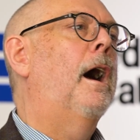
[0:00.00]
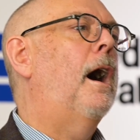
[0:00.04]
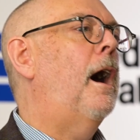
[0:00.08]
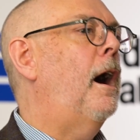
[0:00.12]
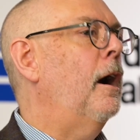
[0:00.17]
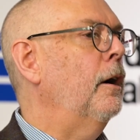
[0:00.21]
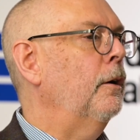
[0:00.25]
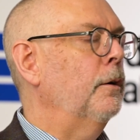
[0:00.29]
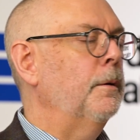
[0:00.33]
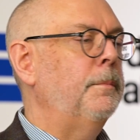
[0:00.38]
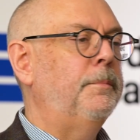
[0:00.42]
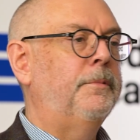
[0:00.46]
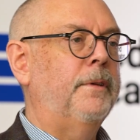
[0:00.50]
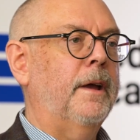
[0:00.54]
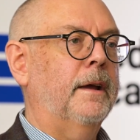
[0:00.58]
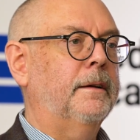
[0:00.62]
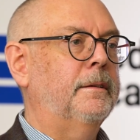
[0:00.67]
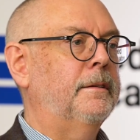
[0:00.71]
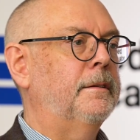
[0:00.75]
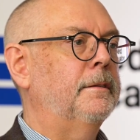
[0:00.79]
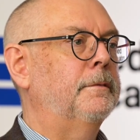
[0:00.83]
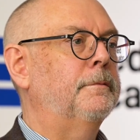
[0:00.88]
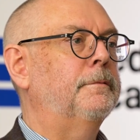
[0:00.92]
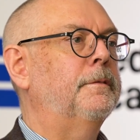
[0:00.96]
Our
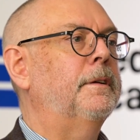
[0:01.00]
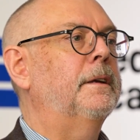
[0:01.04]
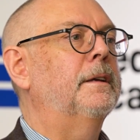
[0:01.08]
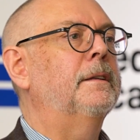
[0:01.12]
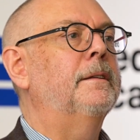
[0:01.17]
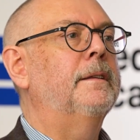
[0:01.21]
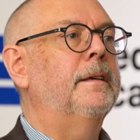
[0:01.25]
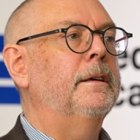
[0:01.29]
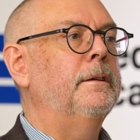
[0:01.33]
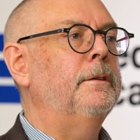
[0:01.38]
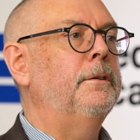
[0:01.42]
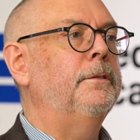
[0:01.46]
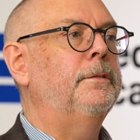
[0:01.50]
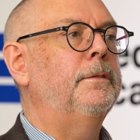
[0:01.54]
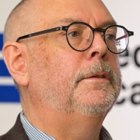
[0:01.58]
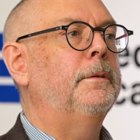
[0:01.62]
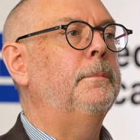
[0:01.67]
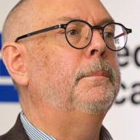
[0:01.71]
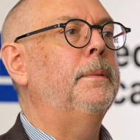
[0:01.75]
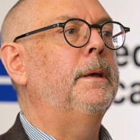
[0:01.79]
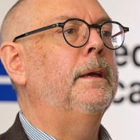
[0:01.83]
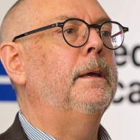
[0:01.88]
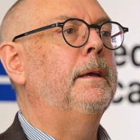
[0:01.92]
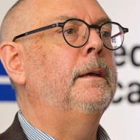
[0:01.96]
objective continues
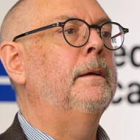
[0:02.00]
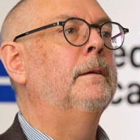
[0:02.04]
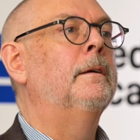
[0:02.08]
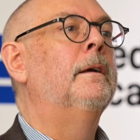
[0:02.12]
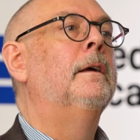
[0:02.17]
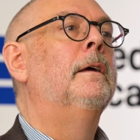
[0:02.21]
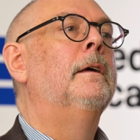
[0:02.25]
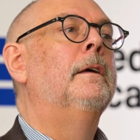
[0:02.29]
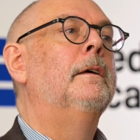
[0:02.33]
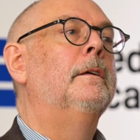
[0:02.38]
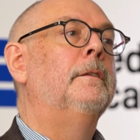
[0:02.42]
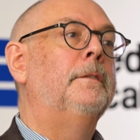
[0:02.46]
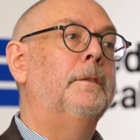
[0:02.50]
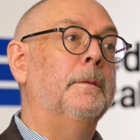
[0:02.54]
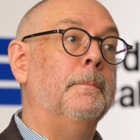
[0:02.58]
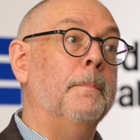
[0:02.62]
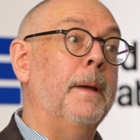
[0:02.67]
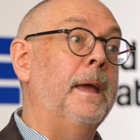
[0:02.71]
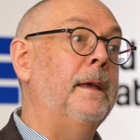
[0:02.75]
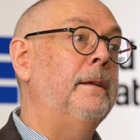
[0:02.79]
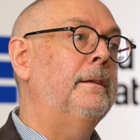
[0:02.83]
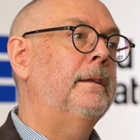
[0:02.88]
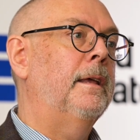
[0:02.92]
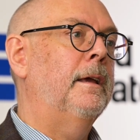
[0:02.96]
to be to
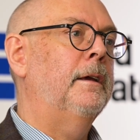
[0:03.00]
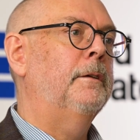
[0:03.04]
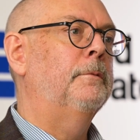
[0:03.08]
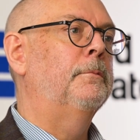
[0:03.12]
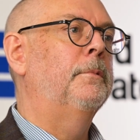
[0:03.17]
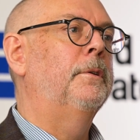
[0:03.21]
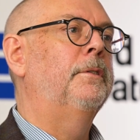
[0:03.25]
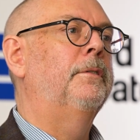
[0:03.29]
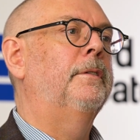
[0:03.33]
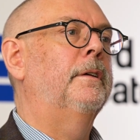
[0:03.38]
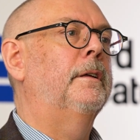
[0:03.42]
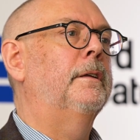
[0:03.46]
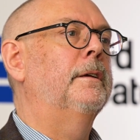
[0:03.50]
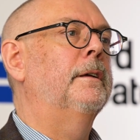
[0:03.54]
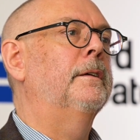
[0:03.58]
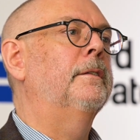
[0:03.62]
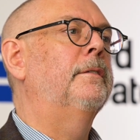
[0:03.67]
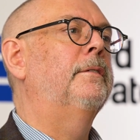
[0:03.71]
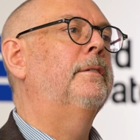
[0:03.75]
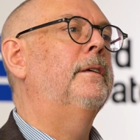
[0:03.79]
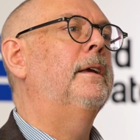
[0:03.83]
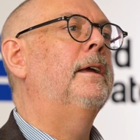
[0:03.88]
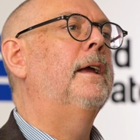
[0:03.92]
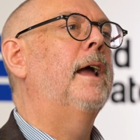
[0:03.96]
maintain
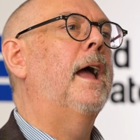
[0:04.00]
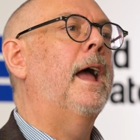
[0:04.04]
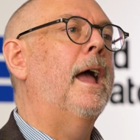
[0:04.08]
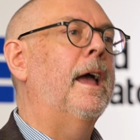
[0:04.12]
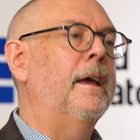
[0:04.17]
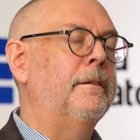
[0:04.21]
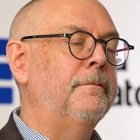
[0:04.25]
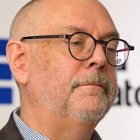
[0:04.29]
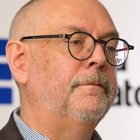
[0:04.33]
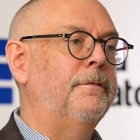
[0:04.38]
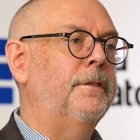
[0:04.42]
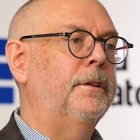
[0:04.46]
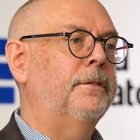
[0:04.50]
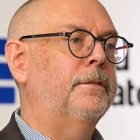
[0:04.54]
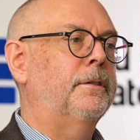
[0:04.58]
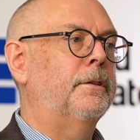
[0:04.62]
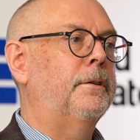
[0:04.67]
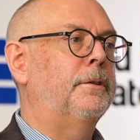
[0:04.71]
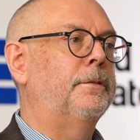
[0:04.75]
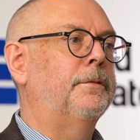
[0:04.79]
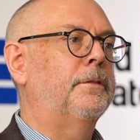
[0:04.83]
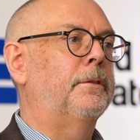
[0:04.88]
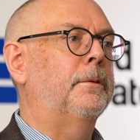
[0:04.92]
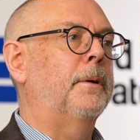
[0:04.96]
resiliency and
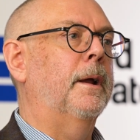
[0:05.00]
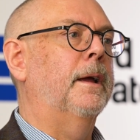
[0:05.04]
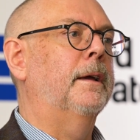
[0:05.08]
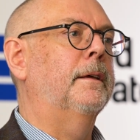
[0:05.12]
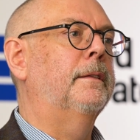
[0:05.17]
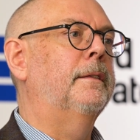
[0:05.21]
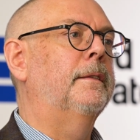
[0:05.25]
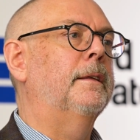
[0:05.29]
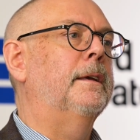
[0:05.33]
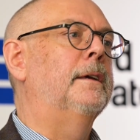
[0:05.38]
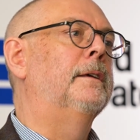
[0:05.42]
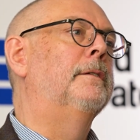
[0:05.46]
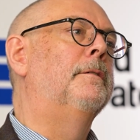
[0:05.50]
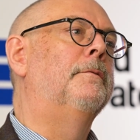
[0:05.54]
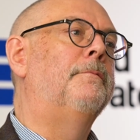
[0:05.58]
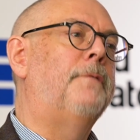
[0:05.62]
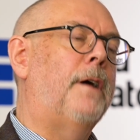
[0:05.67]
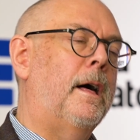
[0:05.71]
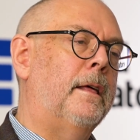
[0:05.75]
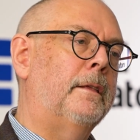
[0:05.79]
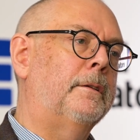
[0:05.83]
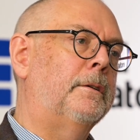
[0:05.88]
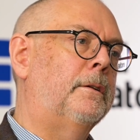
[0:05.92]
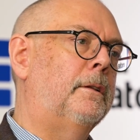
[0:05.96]
fiscal strength in a
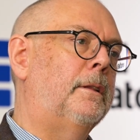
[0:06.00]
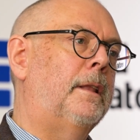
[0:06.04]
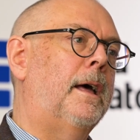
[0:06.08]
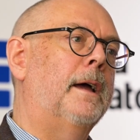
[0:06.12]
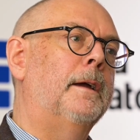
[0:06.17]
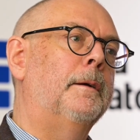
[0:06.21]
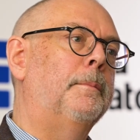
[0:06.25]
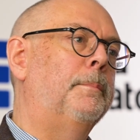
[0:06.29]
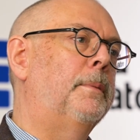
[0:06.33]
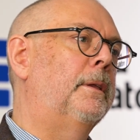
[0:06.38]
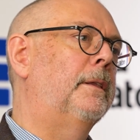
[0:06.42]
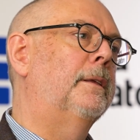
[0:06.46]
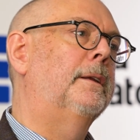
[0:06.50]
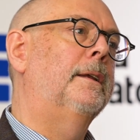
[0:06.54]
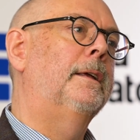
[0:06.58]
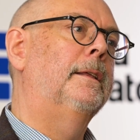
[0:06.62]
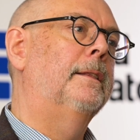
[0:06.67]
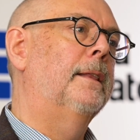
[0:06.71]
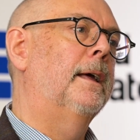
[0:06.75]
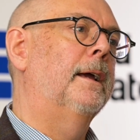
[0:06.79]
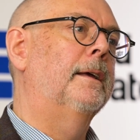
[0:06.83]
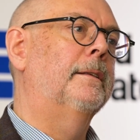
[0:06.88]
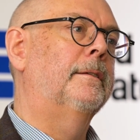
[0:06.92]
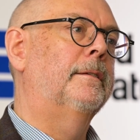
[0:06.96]
volatile liability
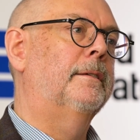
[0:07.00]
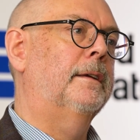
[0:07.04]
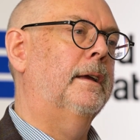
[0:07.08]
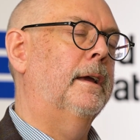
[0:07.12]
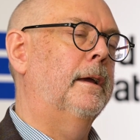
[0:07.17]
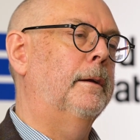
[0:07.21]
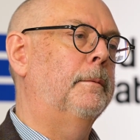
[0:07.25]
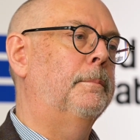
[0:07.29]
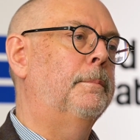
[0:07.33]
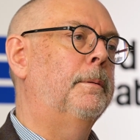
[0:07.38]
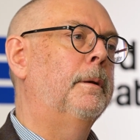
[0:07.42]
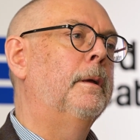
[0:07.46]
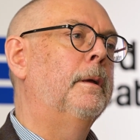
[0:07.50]
landscape.